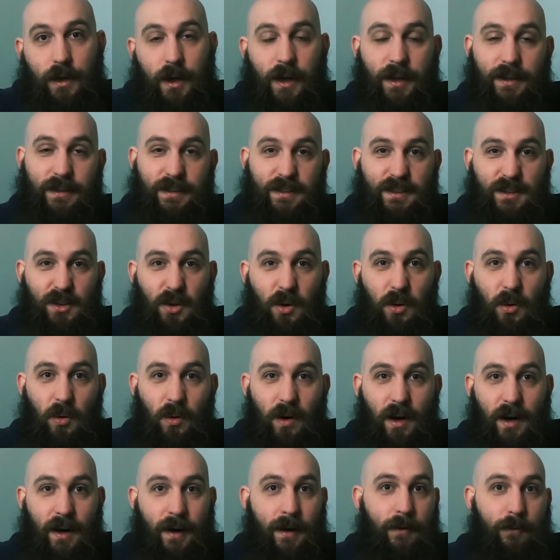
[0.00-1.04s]
and so
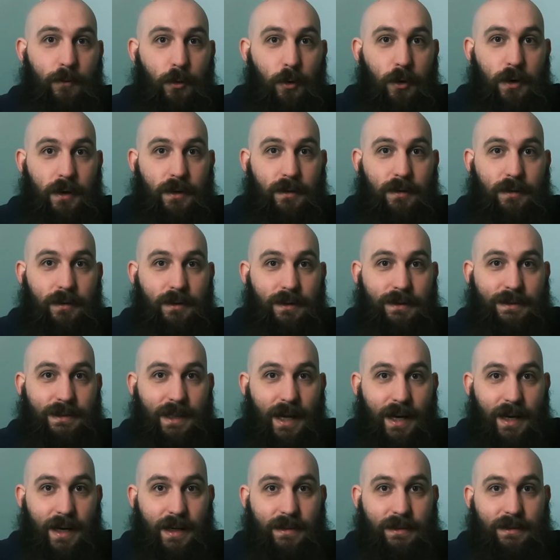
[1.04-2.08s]
I avoid the
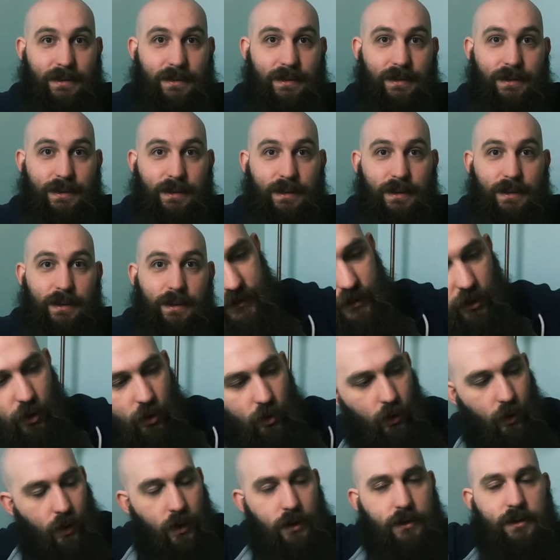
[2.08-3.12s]
silence.
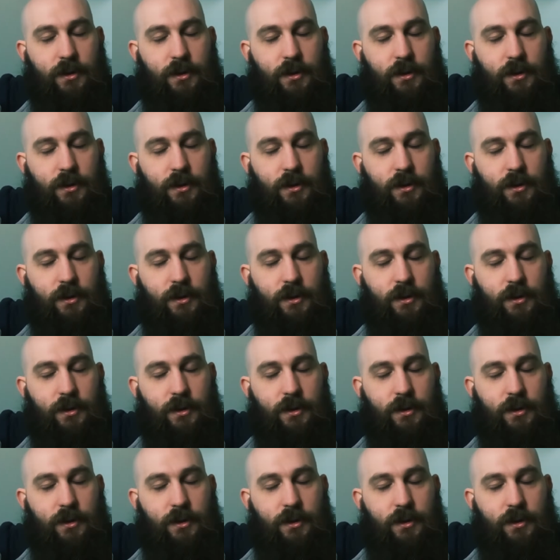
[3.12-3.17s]
So